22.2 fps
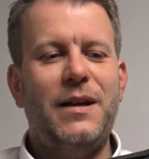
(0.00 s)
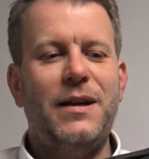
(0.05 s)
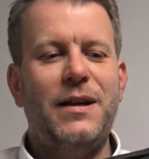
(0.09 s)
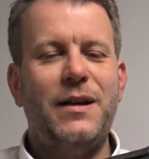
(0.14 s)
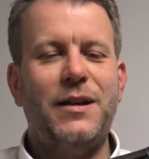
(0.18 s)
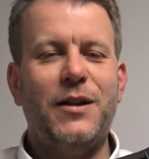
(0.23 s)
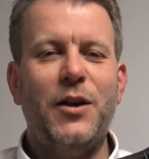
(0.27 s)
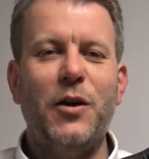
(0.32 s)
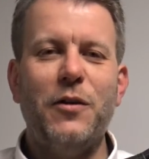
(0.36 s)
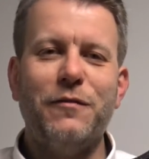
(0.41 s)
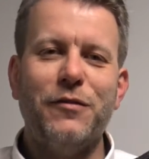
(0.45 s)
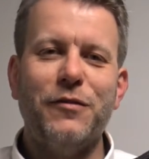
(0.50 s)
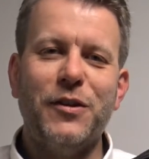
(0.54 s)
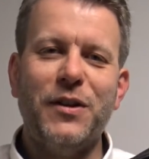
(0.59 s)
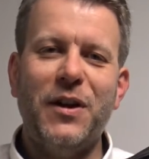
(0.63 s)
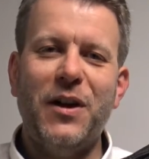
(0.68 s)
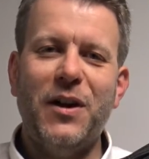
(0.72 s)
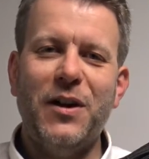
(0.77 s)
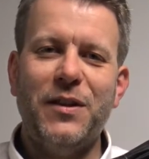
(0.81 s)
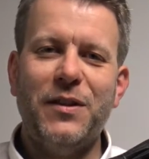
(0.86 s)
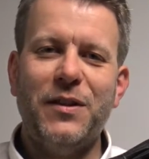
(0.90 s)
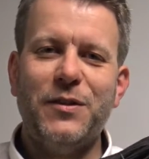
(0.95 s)
going for an
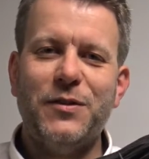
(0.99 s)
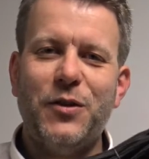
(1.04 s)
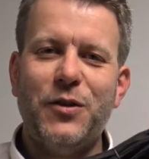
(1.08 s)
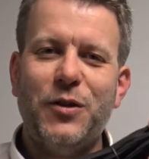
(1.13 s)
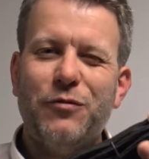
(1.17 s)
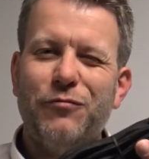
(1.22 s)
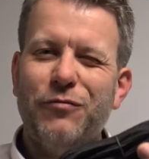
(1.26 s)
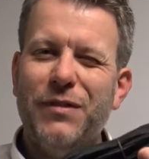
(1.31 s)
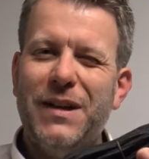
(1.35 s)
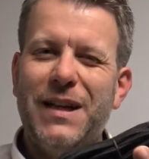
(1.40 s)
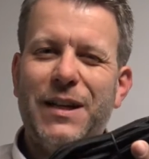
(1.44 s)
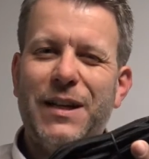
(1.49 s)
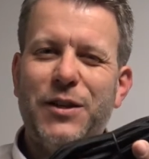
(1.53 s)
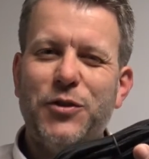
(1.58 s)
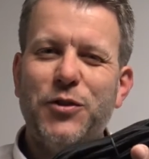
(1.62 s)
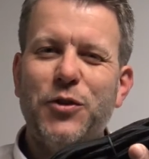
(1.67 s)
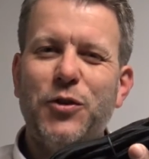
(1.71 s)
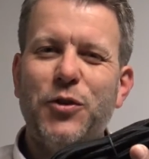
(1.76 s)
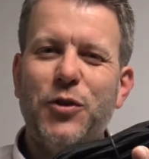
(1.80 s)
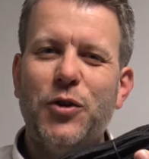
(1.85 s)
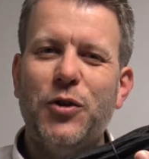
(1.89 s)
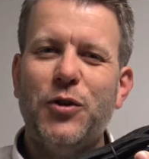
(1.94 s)
iron that's got a really
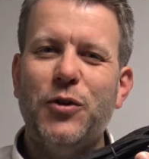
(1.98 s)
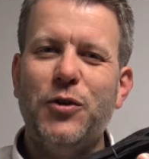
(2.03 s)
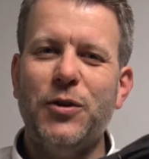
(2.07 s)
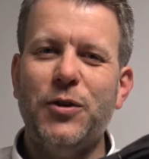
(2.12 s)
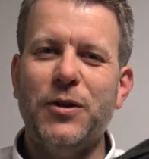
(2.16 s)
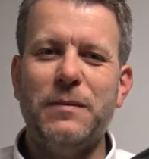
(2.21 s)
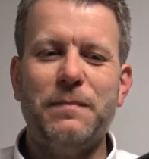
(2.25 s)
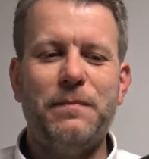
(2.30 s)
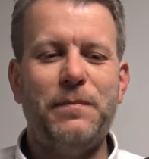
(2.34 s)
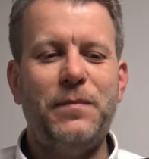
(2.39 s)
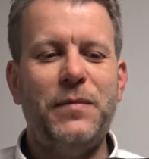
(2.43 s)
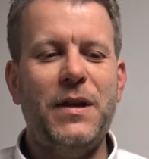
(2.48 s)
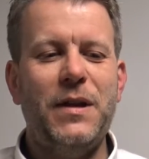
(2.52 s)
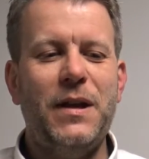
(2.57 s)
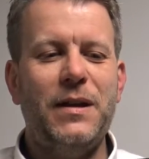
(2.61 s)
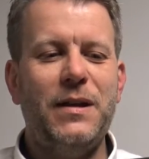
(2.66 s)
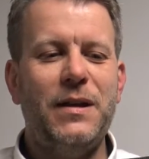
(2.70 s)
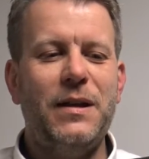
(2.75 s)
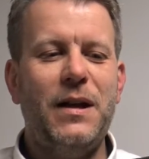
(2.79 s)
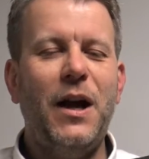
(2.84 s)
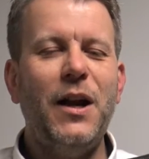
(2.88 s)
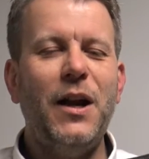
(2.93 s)
short cord.
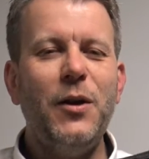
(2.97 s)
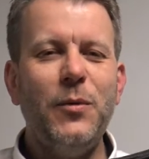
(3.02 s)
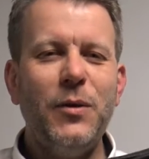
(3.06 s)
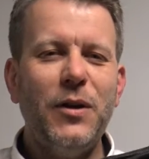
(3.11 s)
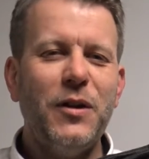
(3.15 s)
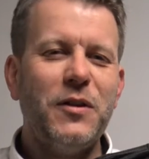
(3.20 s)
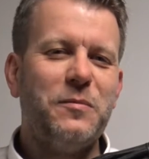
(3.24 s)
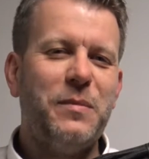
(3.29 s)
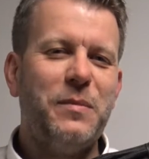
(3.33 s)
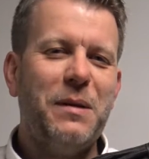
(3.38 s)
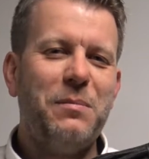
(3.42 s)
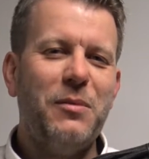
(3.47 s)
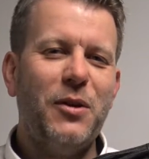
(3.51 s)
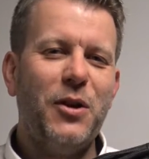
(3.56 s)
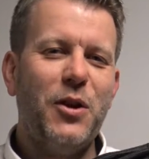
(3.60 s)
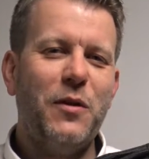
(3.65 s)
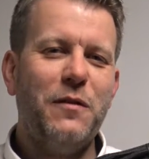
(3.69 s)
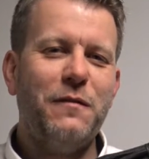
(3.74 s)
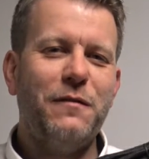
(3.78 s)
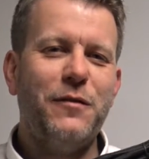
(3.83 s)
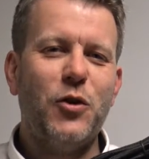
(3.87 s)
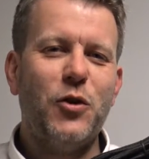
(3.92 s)
I know a lot of people are
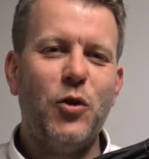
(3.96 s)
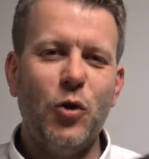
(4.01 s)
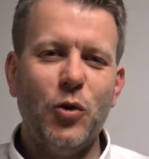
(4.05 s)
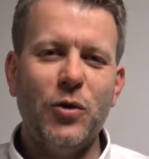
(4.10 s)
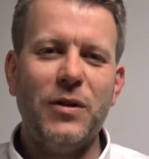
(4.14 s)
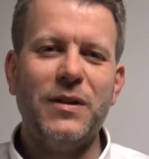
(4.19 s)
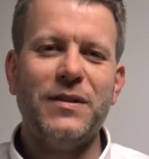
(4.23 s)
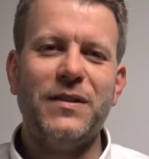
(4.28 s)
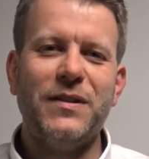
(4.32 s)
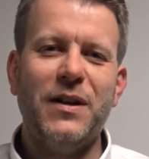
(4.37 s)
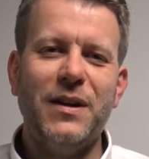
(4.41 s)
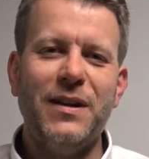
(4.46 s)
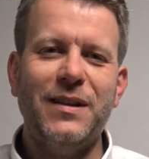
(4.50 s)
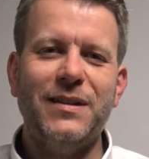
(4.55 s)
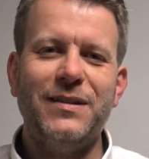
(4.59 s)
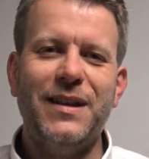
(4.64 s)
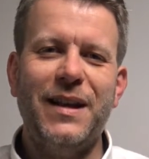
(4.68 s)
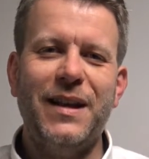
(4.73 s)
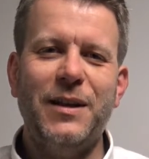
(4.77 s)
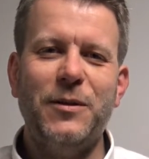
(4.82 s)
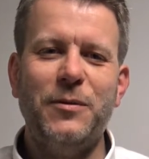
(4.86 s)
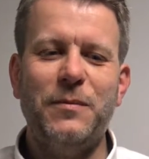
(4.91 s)
going for cordless
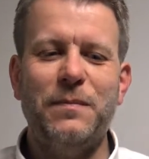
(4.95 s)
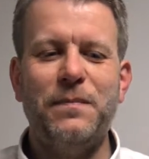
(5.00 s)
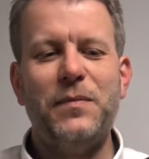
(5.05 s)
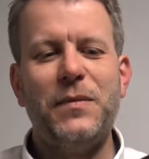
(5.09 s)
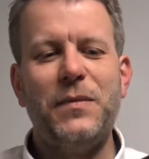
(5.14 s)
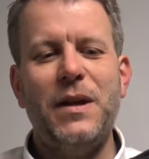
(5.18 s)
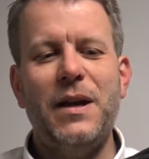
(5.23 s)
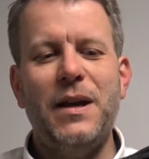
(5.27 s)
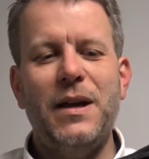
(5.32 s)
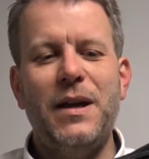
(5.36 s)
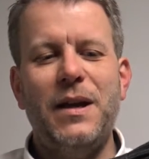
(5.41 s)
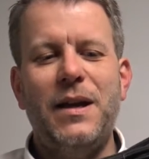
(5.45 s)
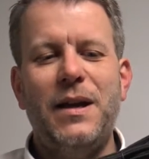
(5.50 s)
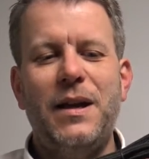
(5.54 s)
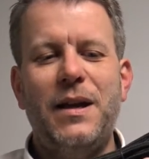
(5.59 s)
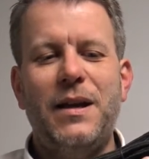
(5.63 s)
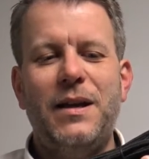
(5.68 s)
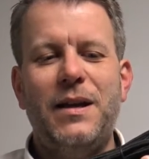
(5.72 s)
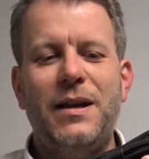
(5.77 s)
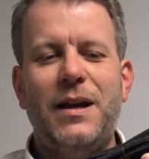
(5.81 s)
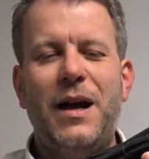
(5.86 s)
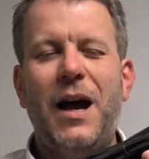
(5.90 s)
irons now.
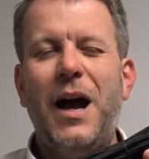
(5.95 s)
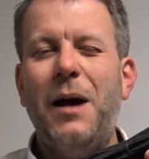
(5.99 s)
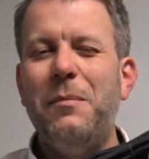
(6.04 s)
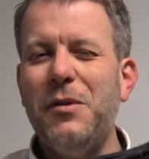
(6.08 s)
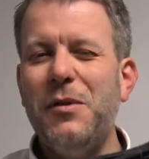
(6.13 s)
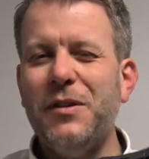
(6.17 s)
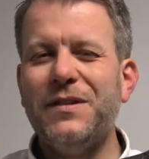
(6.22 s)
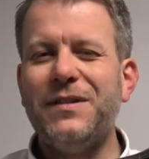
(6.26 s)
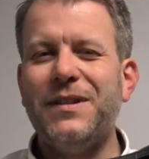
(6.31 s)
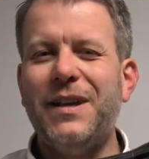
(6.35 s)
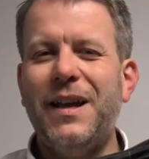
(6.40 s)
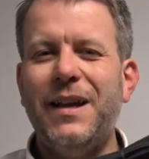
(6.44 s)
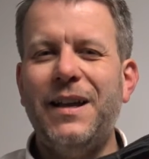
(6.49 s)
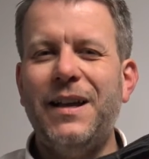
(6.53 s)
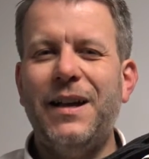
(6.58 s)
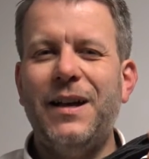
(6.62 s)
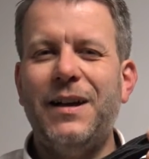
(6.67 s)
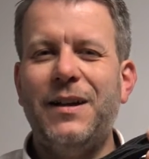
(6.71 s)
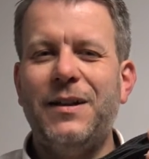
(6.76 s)
I must say,